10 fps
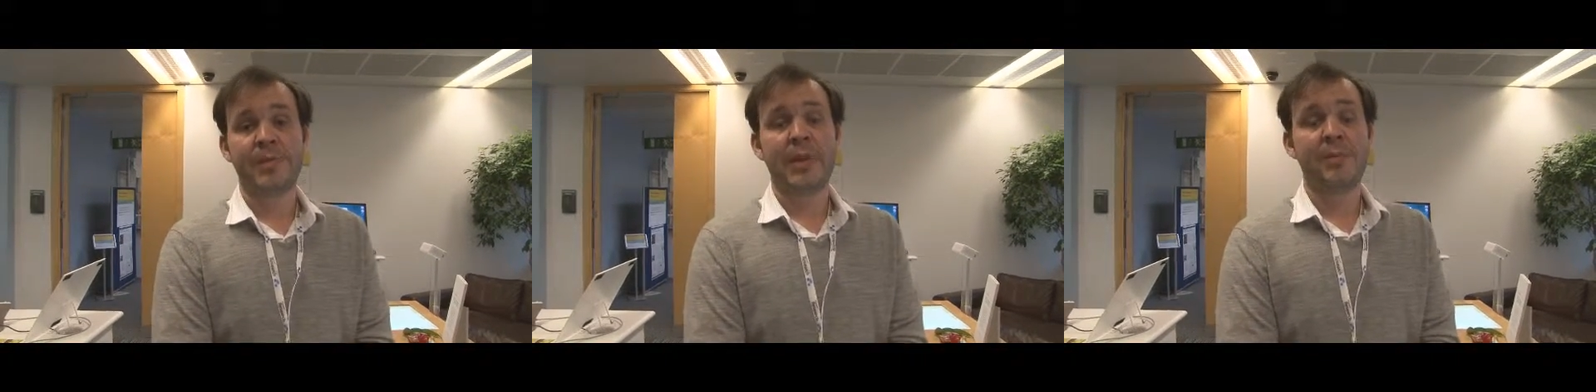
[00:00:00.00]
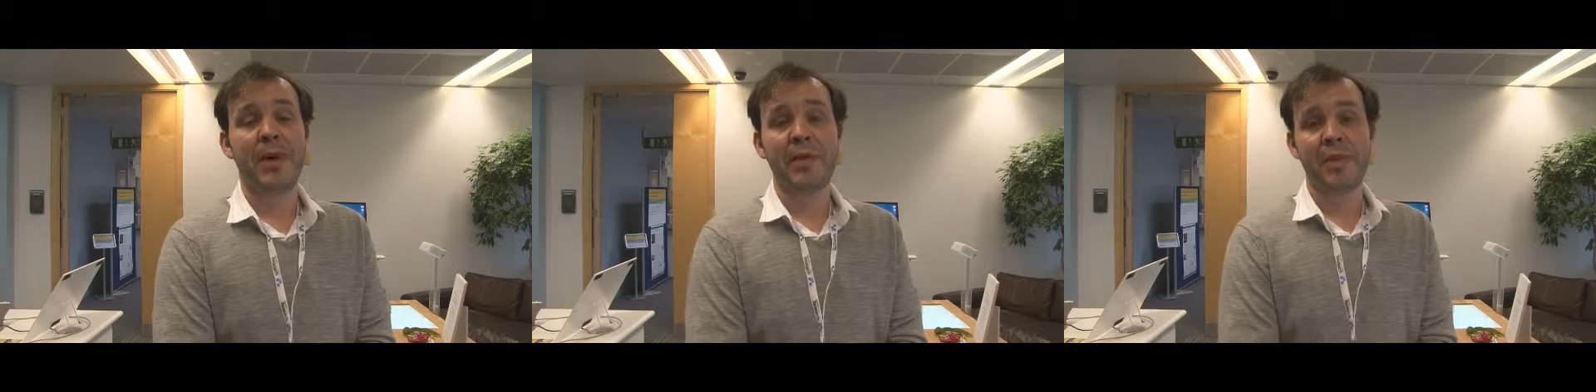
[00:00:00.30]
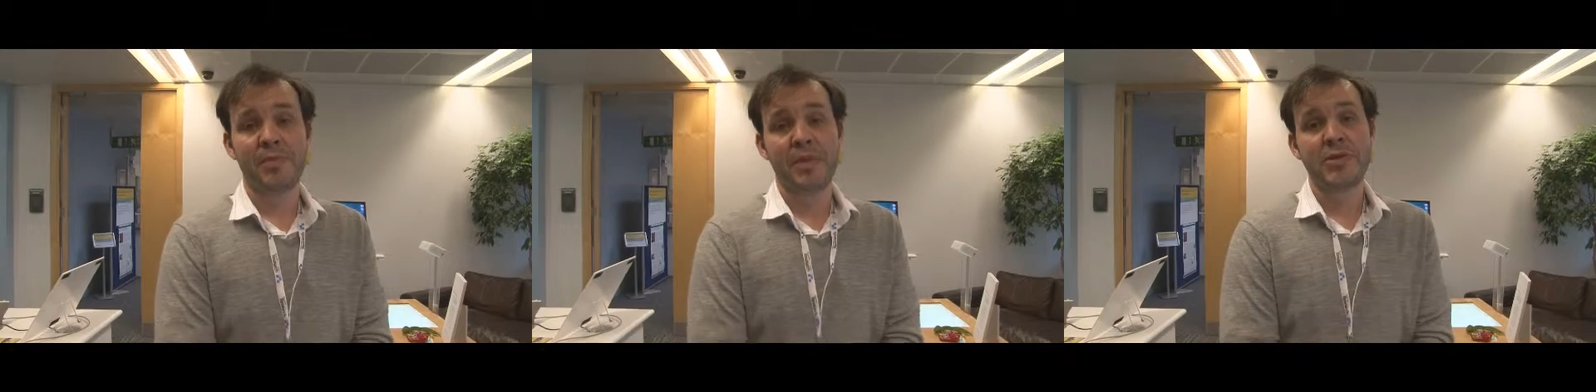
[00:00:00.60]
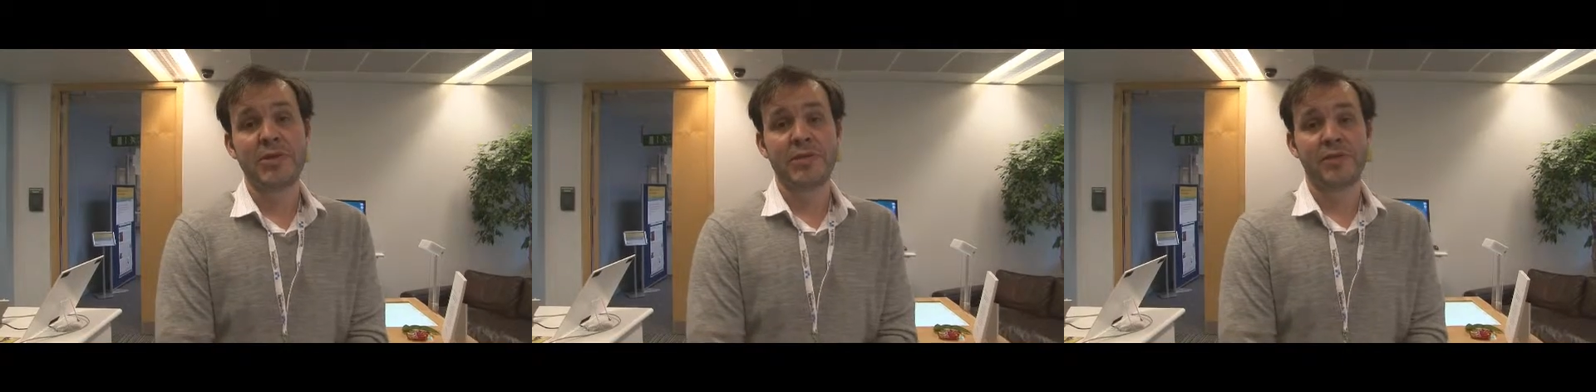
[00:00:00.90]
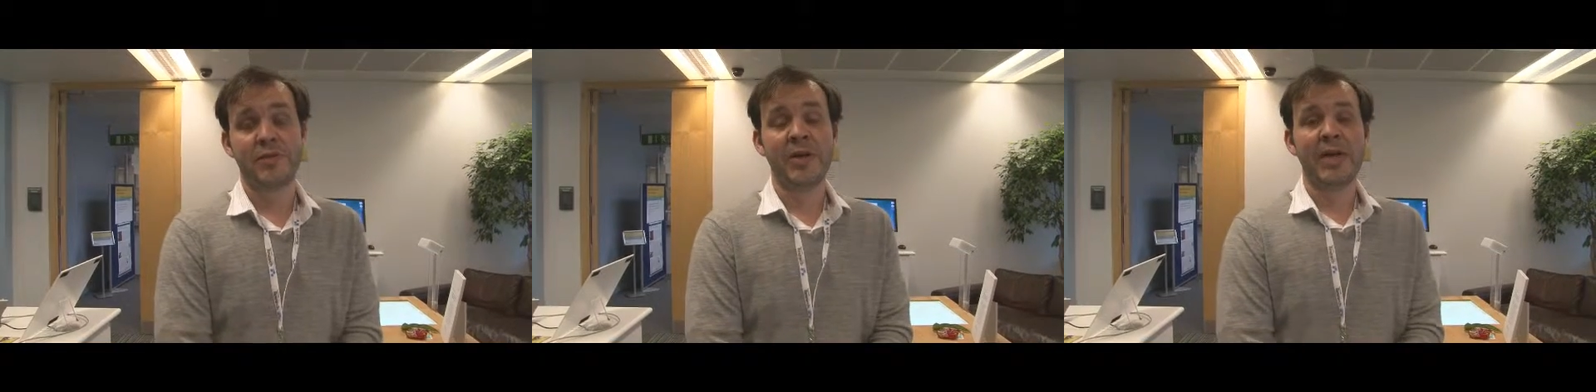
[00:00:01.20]
Now, part of the process
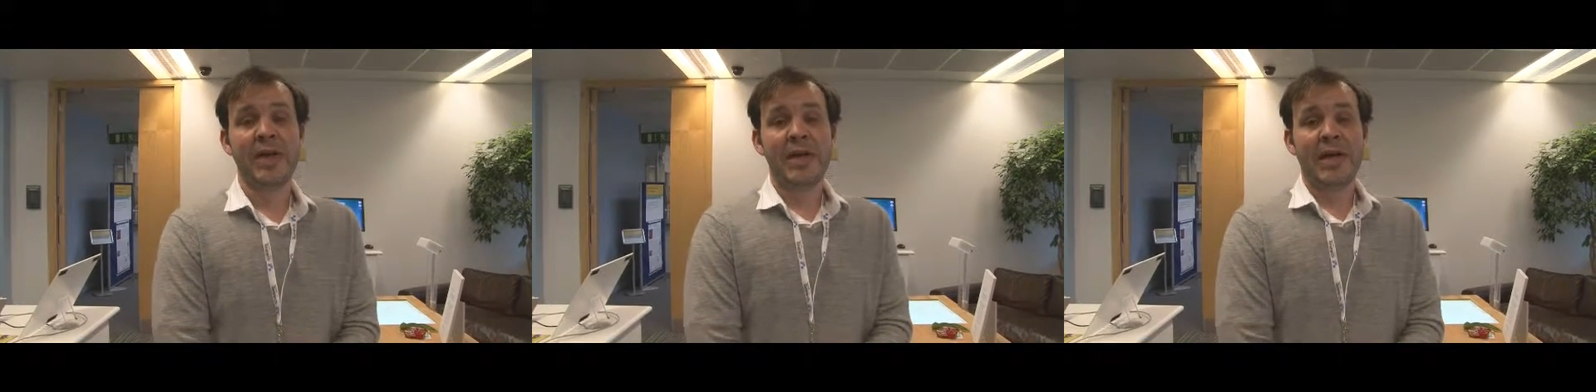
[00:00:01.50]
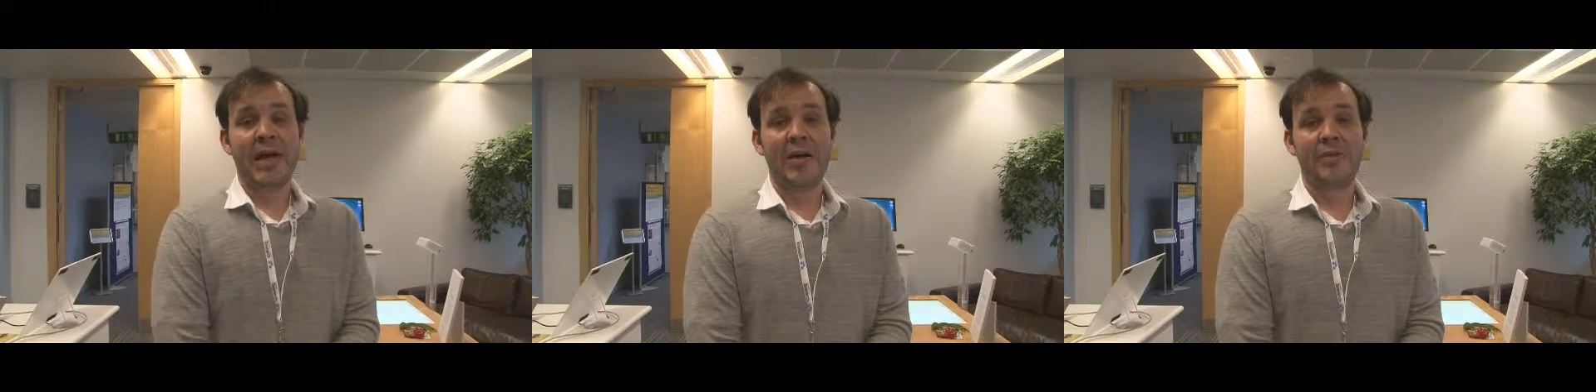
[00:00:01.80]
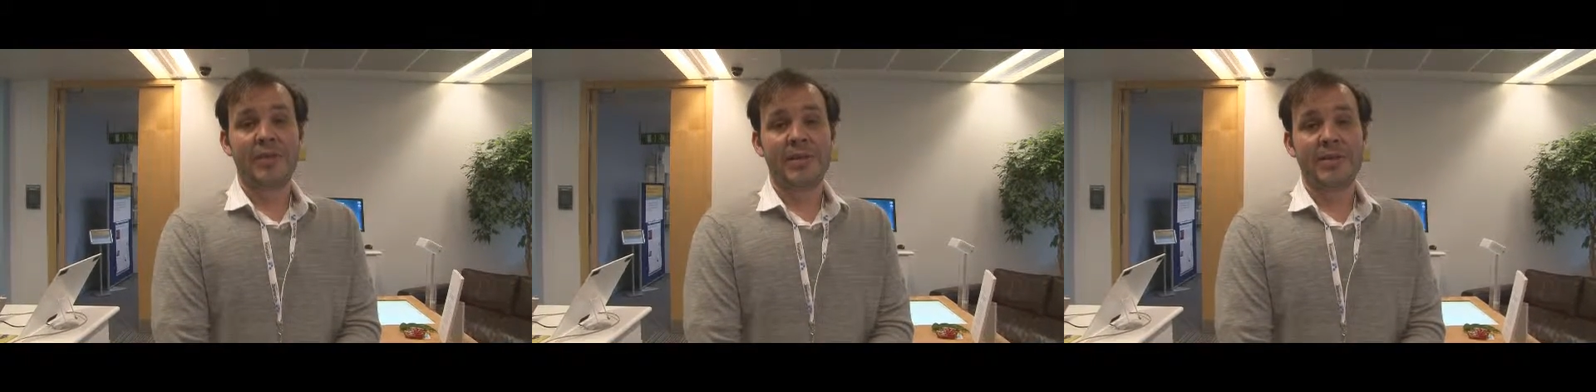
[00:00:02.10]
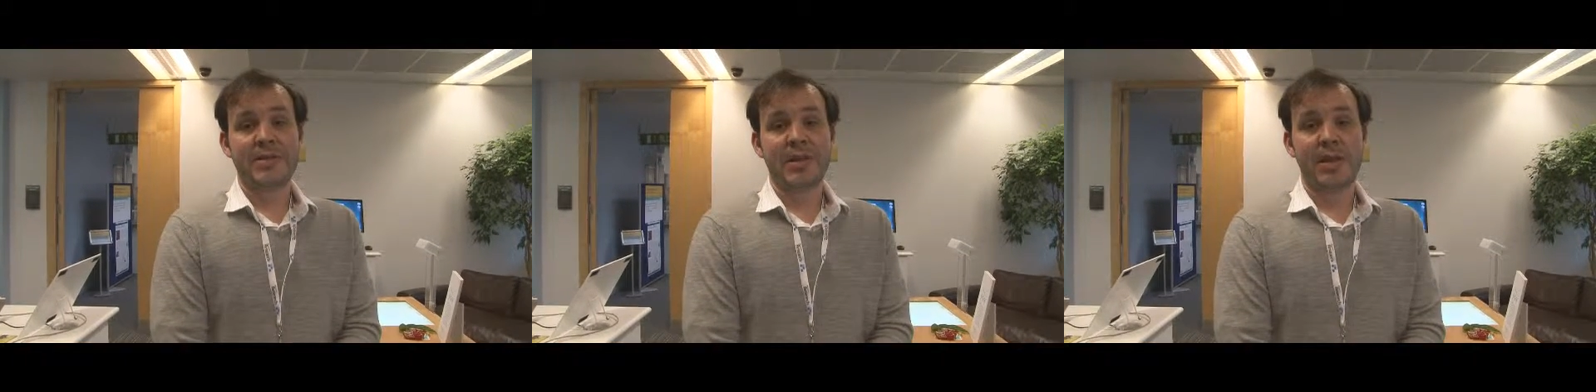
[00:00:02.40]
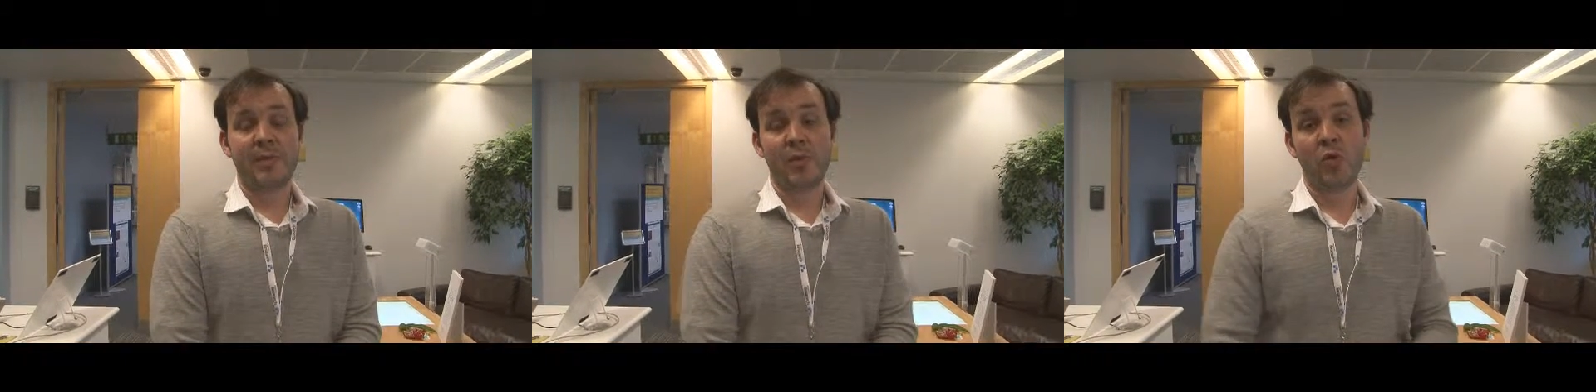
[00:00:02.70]
of this
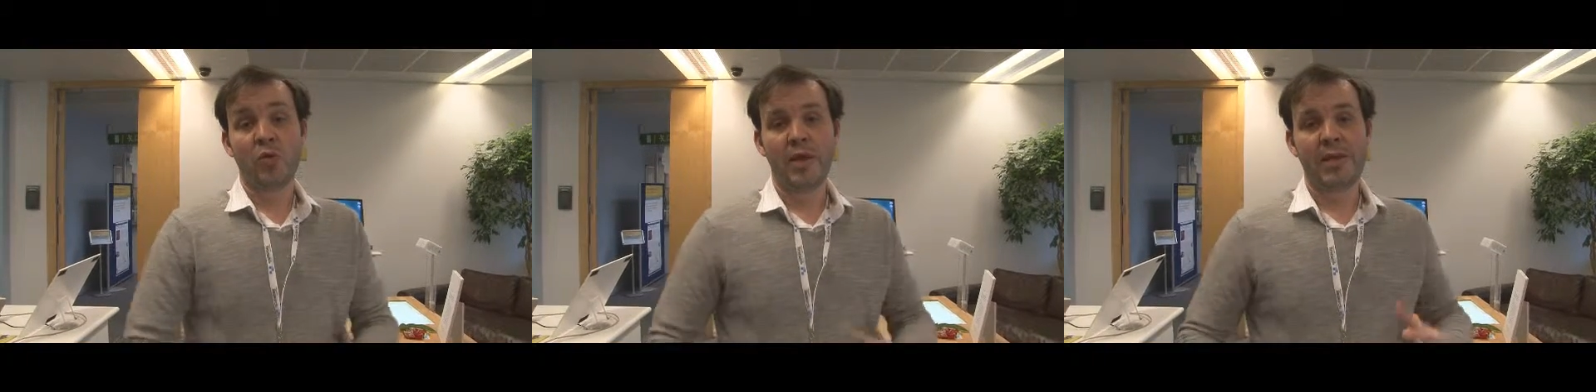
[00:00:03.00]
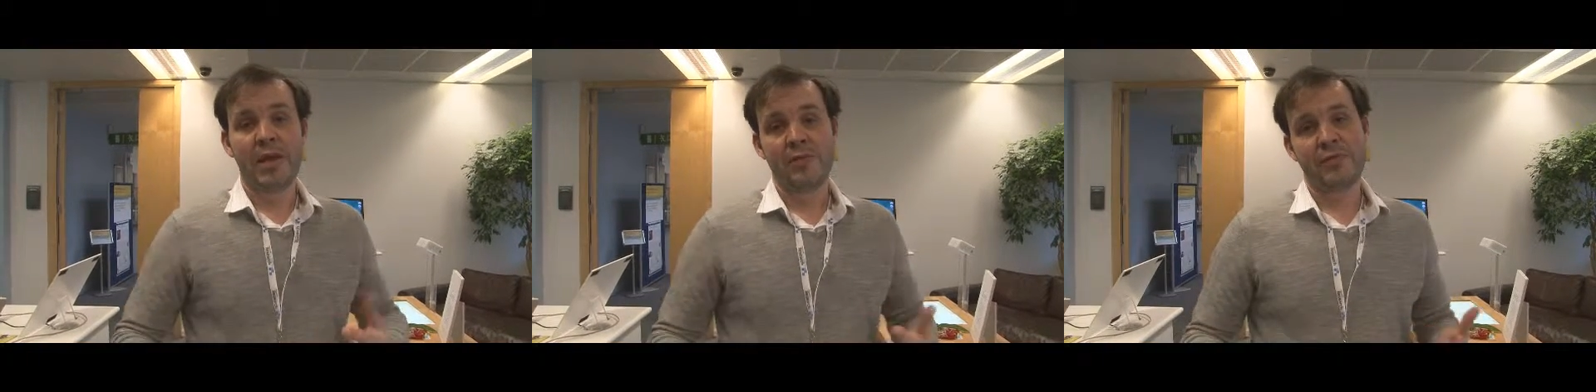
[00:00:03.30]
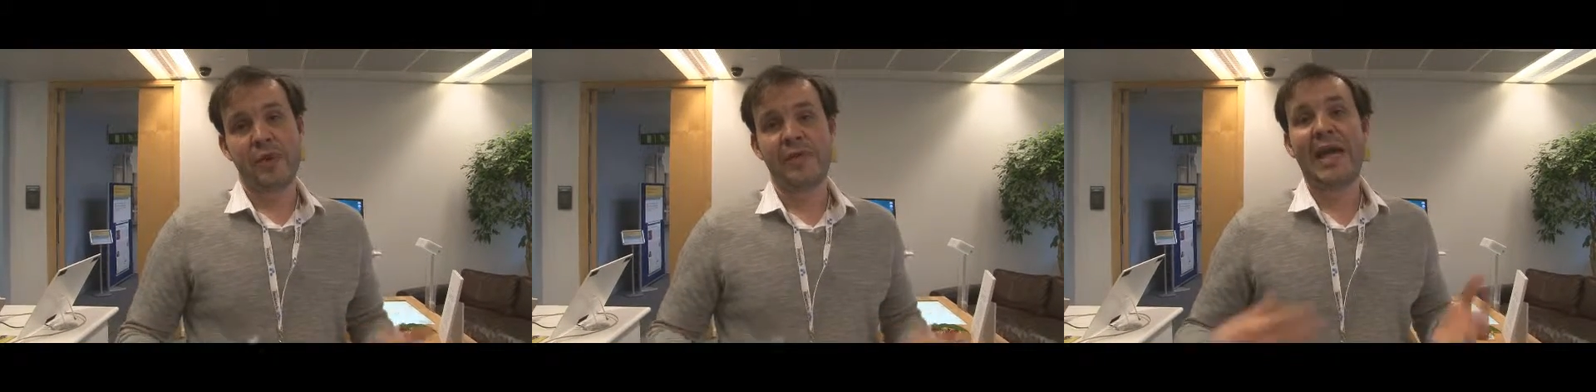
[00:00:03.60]
of